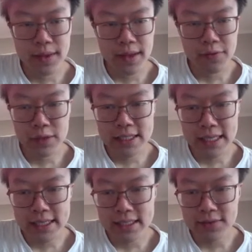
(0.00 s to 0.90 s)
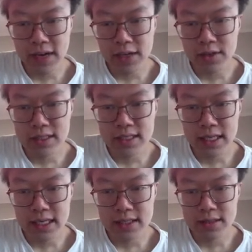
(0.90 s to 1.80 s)
if we take this value
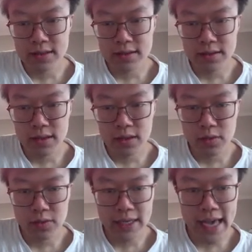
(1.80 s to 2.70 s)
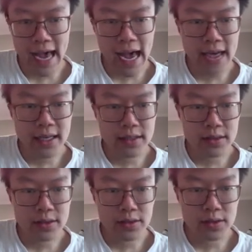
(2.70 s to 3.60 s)
6, we add
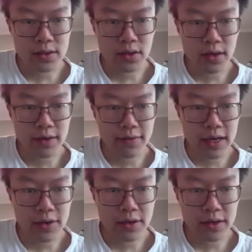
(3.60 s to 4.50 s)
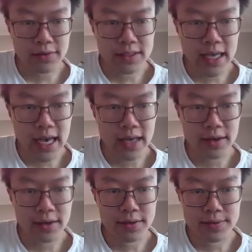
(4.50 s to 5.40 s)
it to the starting value of
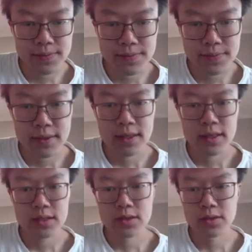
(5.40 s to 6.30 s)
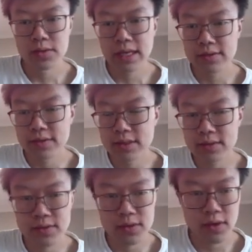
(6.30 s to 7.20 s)
10. So we have this
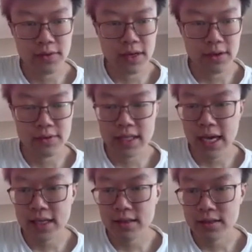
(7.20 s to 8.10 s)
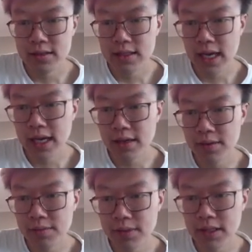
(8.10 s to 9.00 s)
starting value of 10.
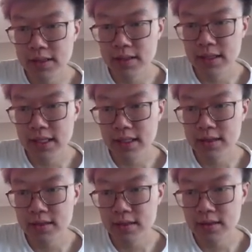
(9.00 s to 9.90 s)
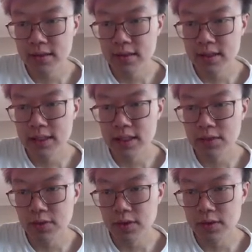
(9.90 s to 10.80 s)
10 plus 6 is
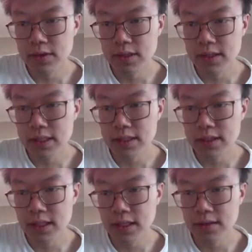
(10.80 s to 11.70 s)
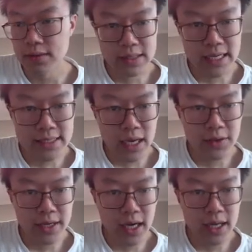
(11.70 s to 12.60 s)
equal to 16. So that's how
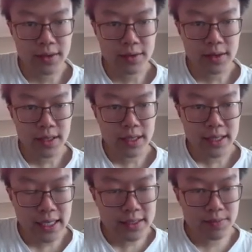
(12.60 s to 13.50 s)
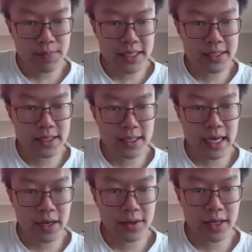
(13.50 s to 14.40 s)
they got, that's basically
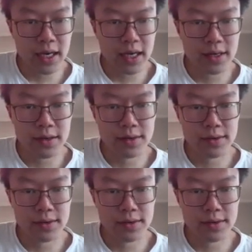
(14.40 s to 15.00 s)
how they got